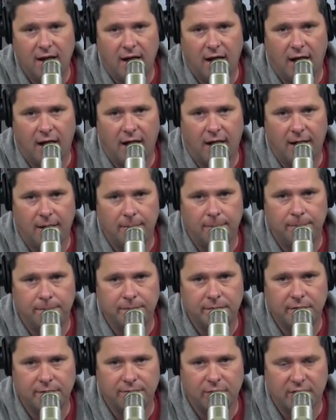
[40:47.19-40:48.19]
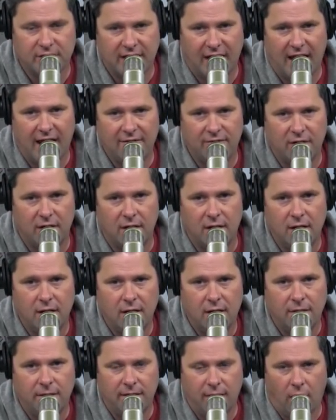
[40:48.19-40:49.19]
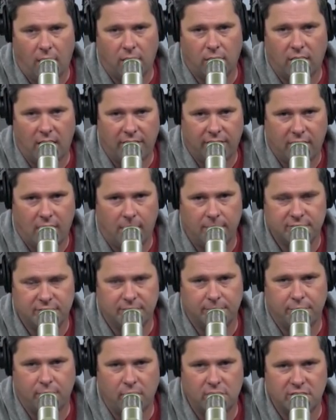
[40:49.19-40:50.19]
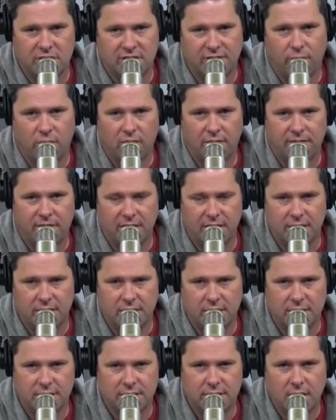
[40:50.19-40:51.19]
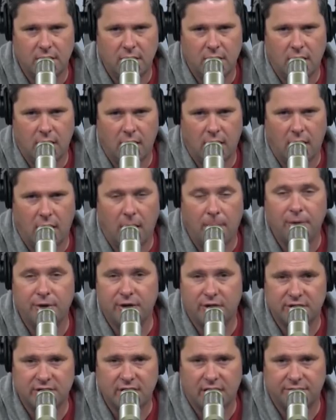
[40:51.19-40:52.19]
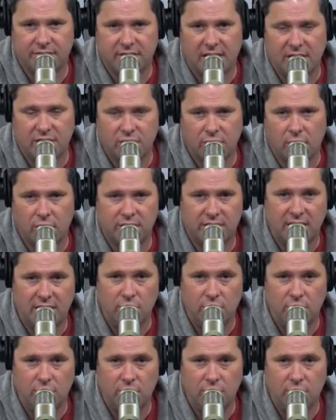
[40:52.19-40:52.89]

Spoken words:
For Davin, the autograph comes with a purchase of one of his Humble Yourself t-shirts.